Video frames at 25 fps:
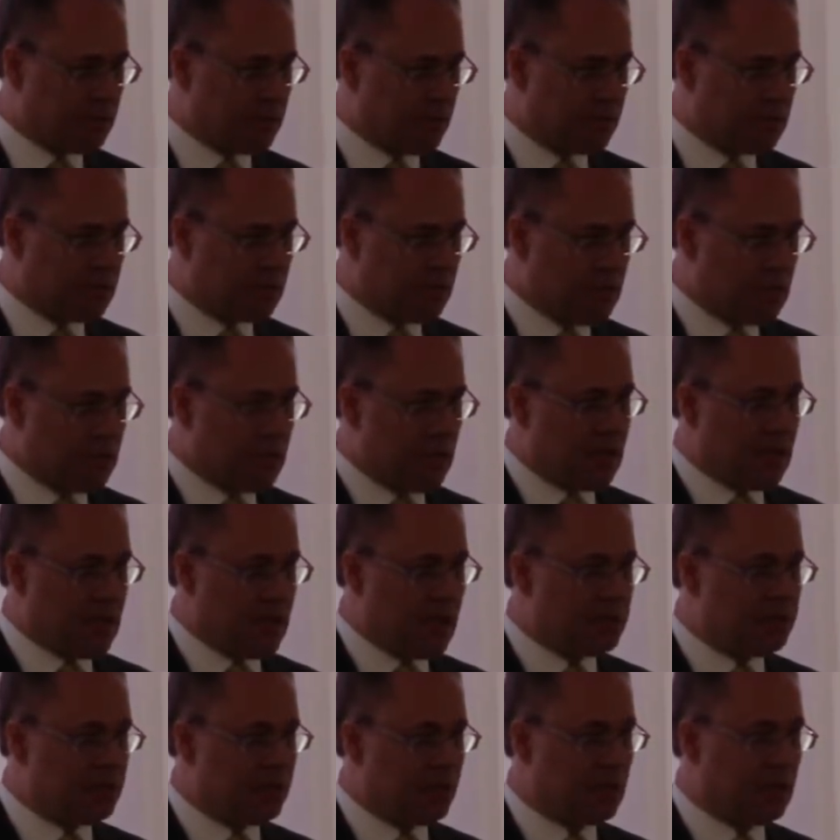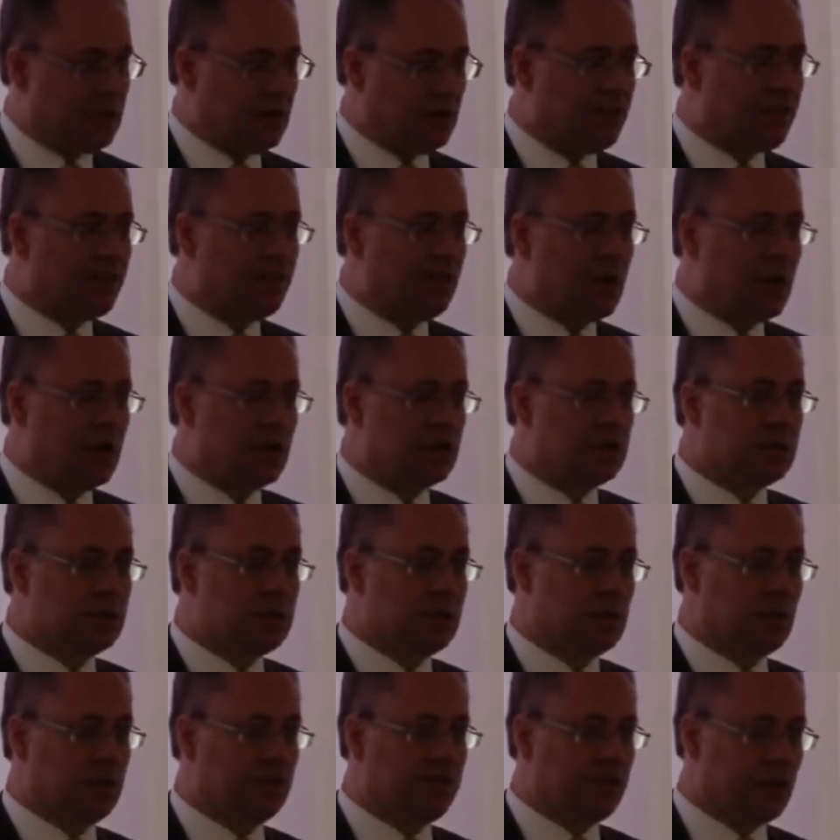But that particular
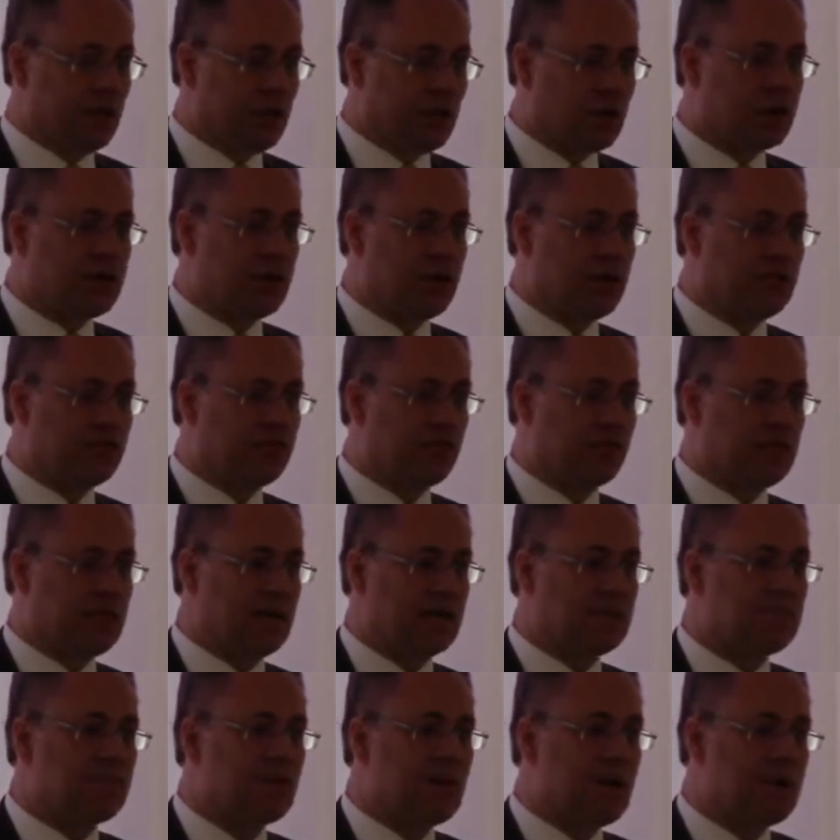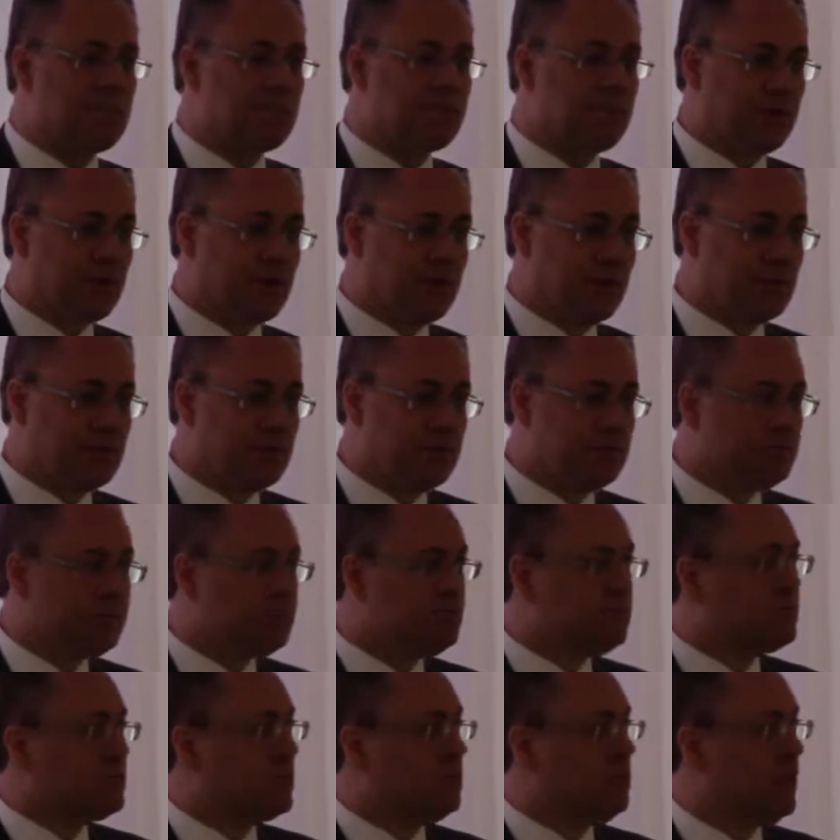fund, if you look at it for that time period,
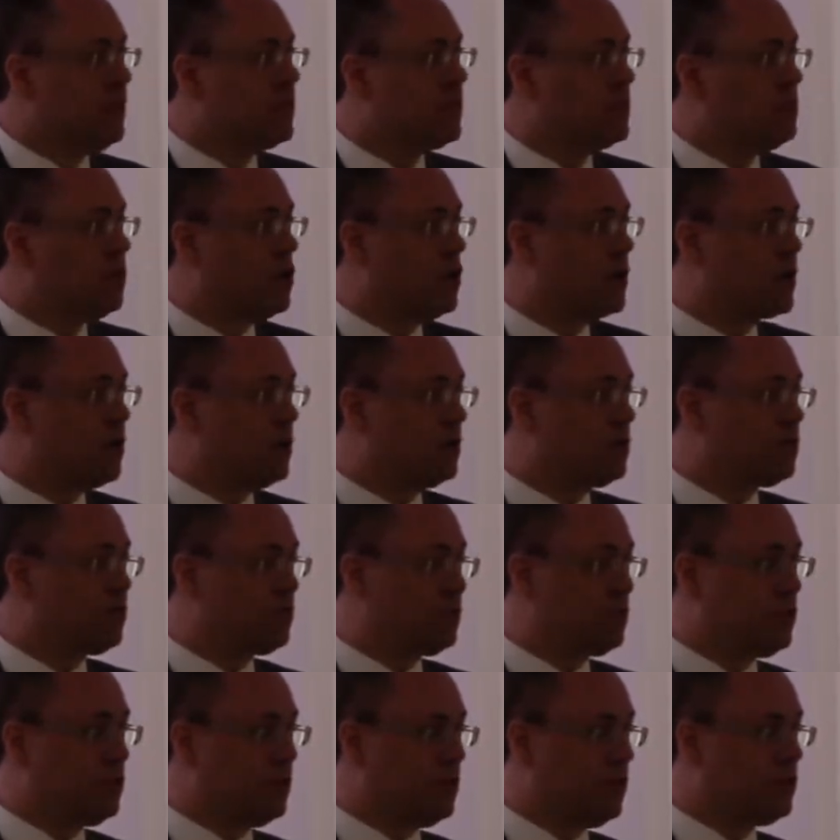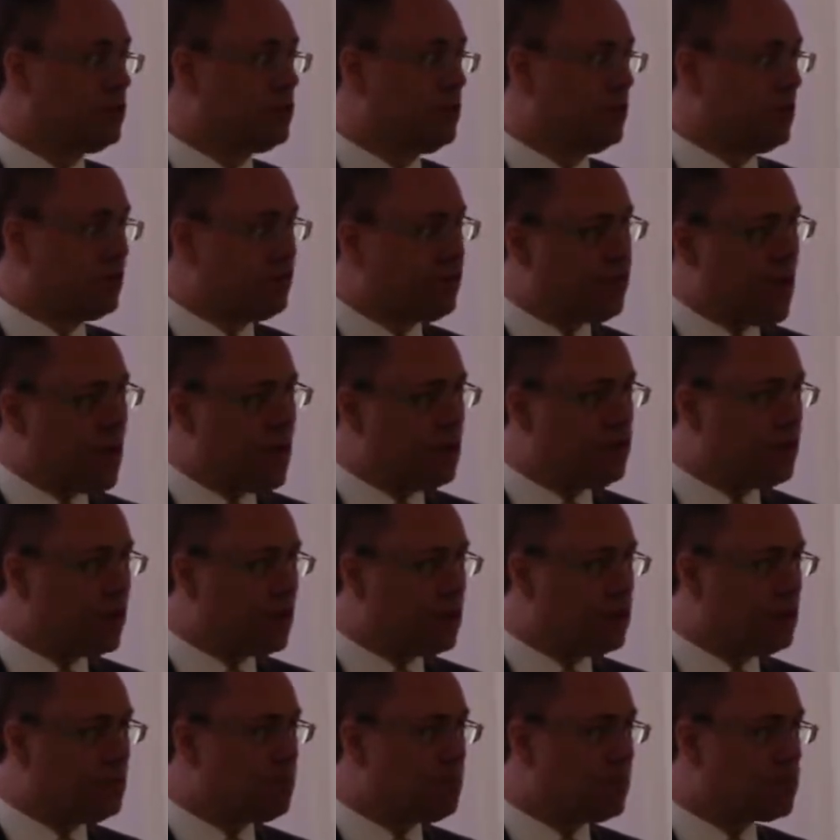beat the markets to the tune of
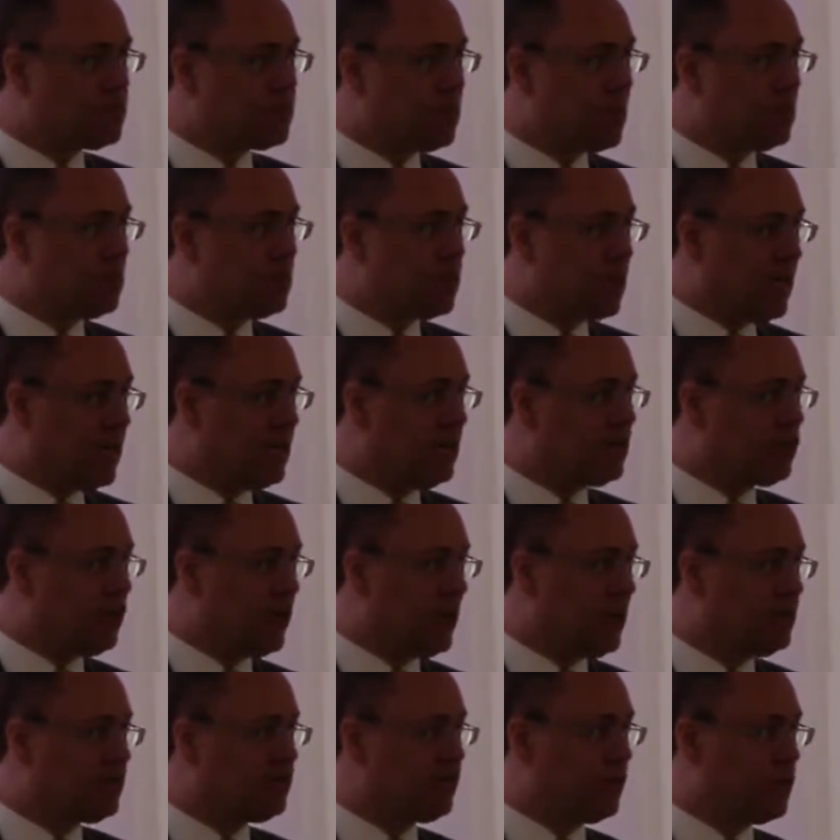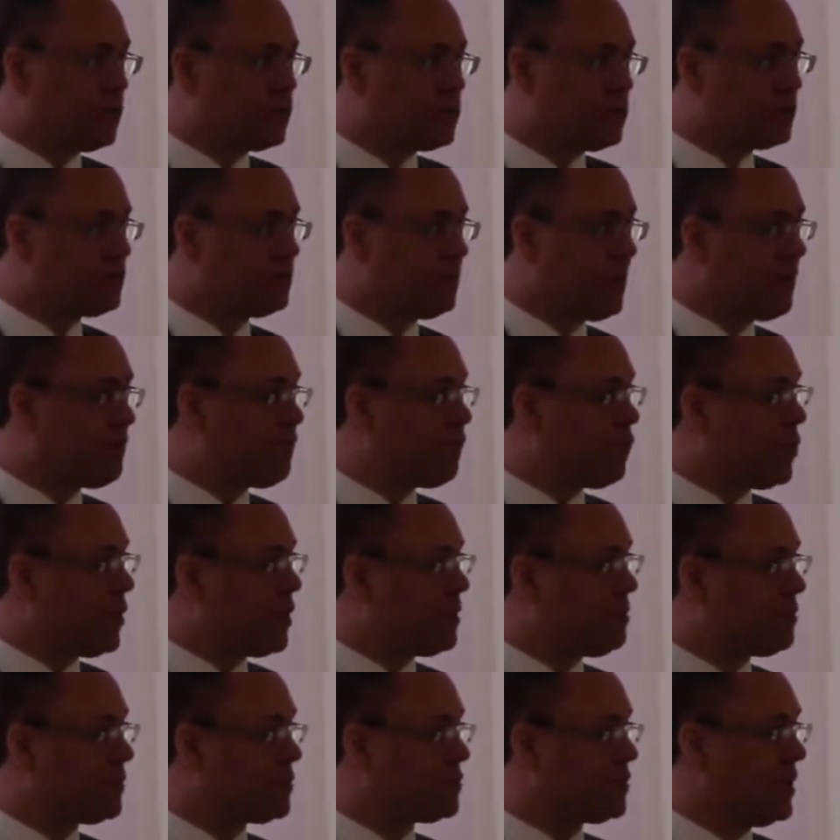500% increase versus about
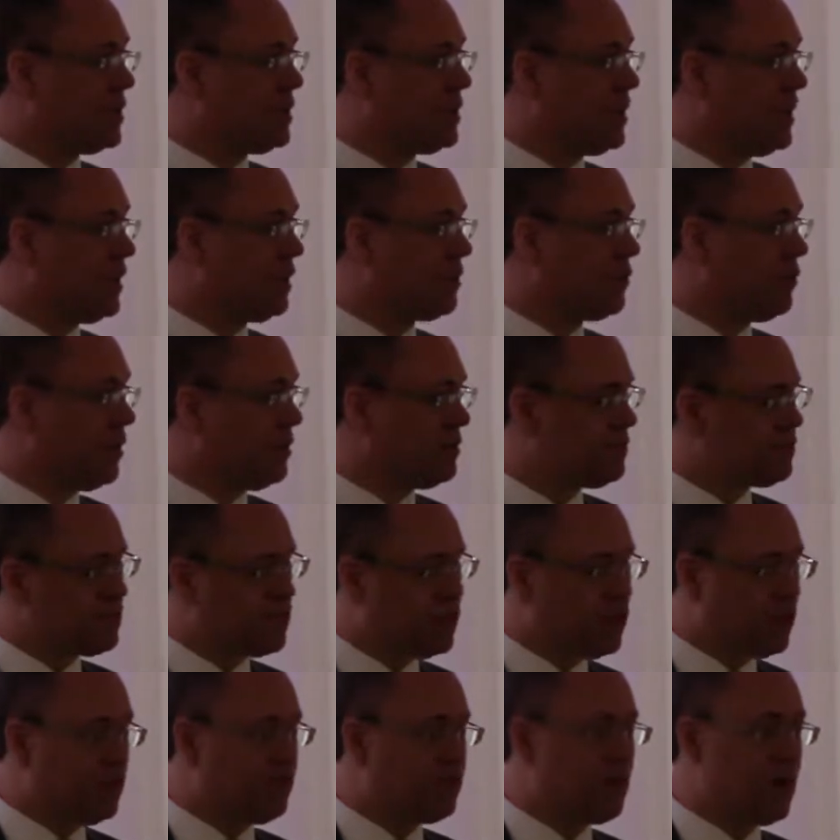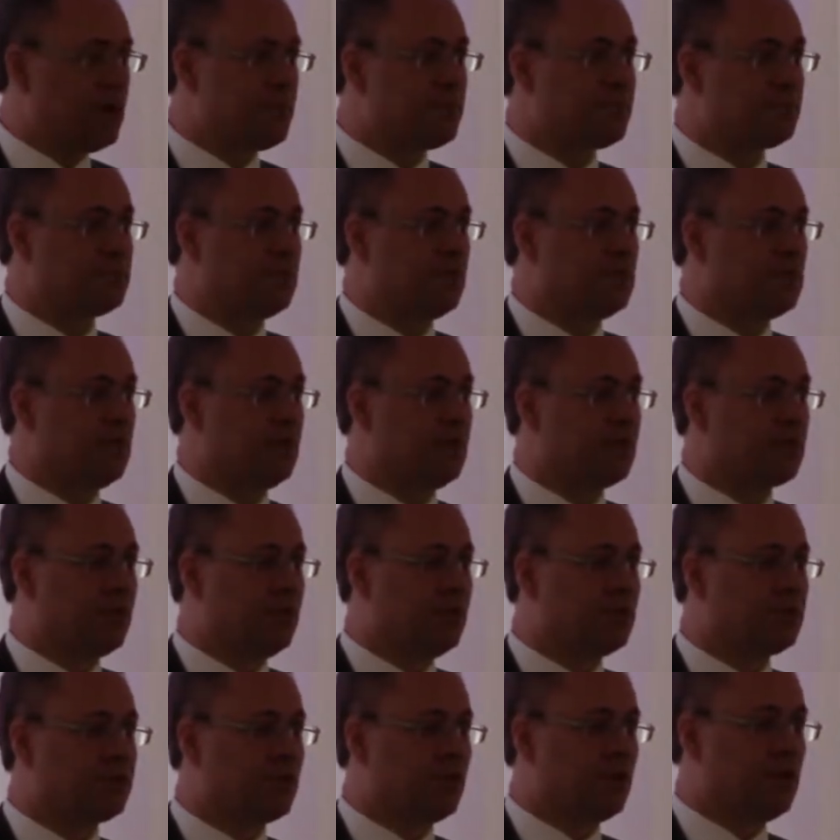40% increase, 35%
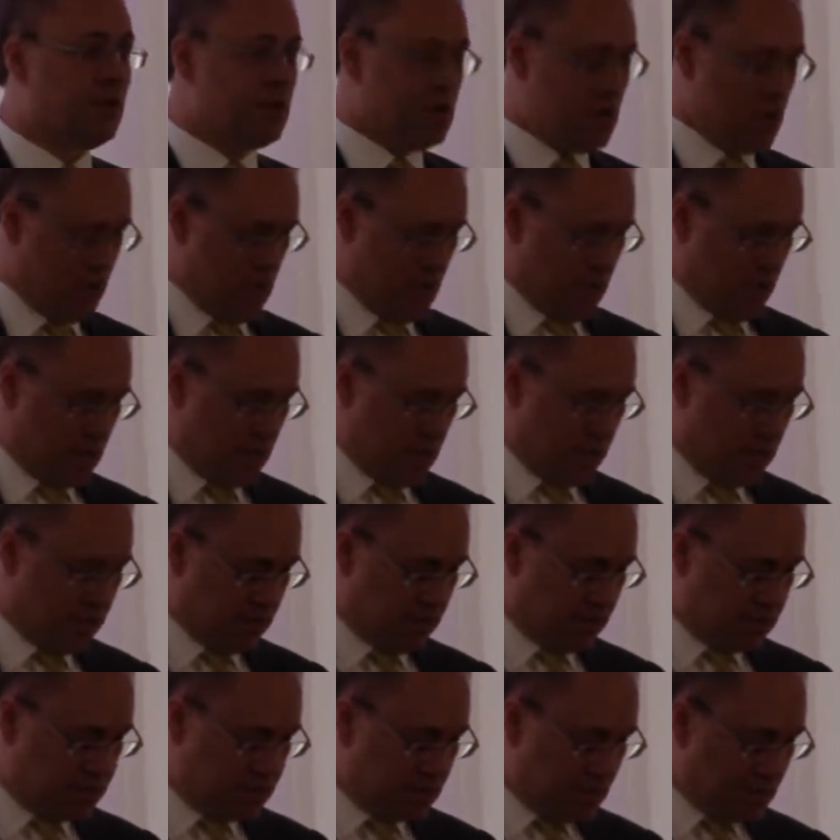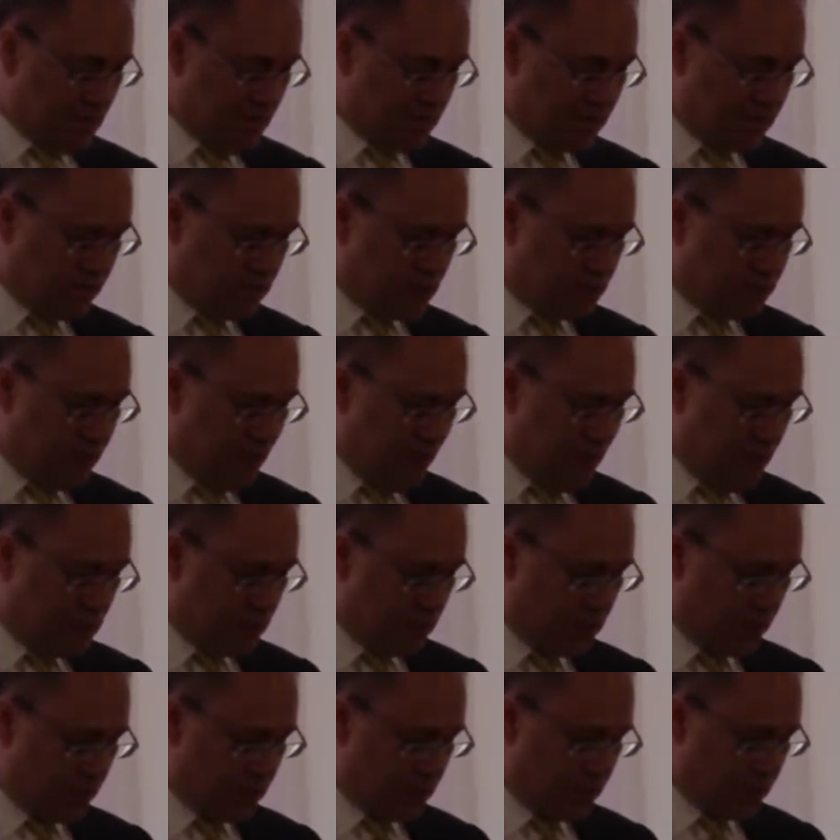increase. So uh, there's tremendous
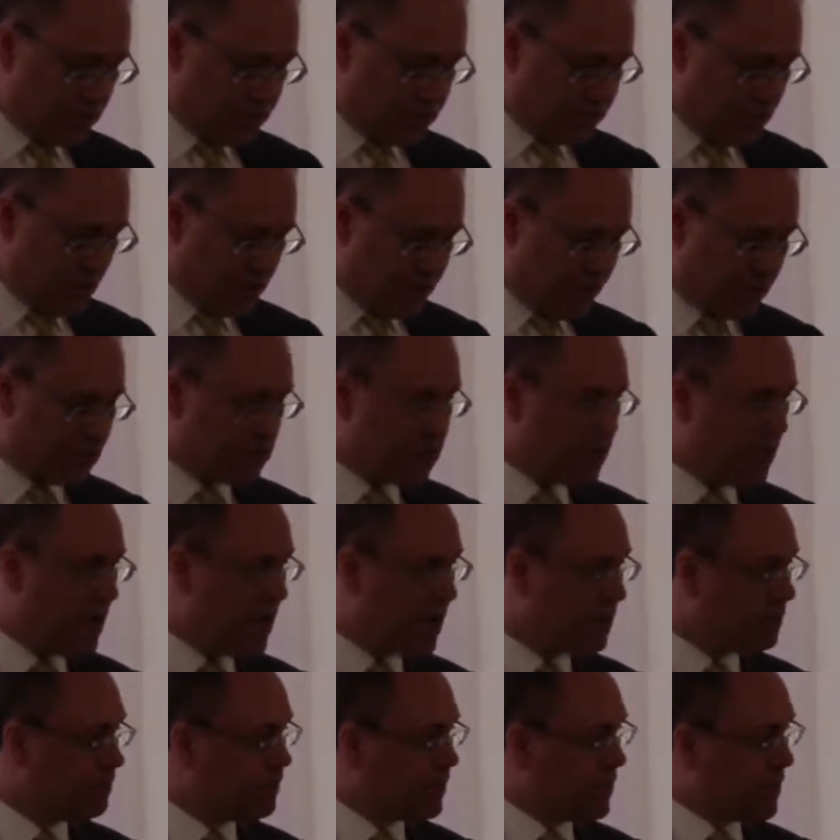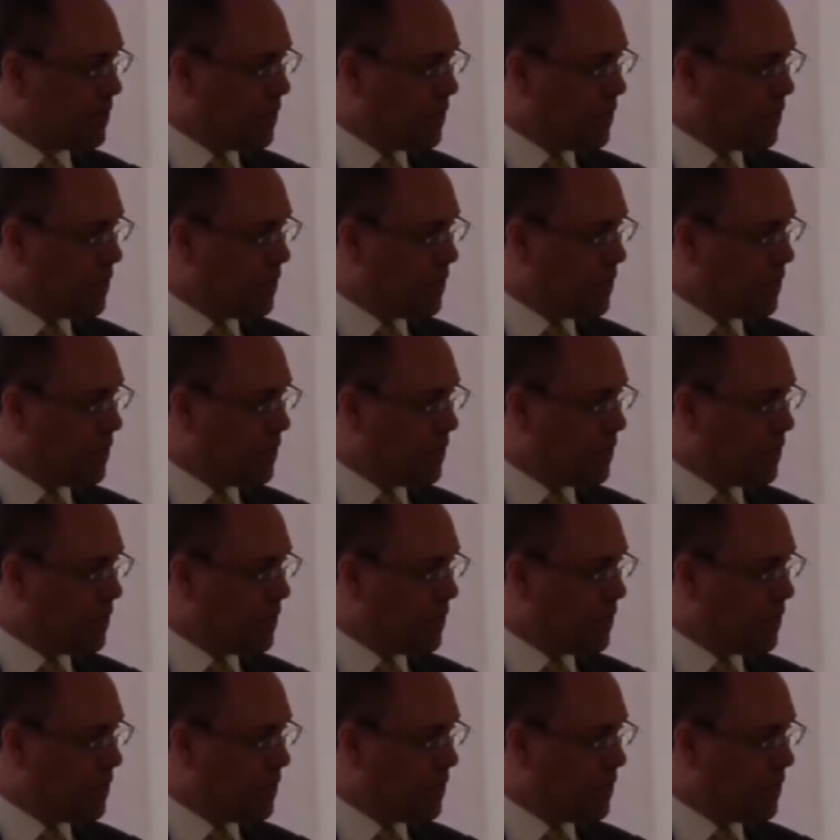power in this stuff as well.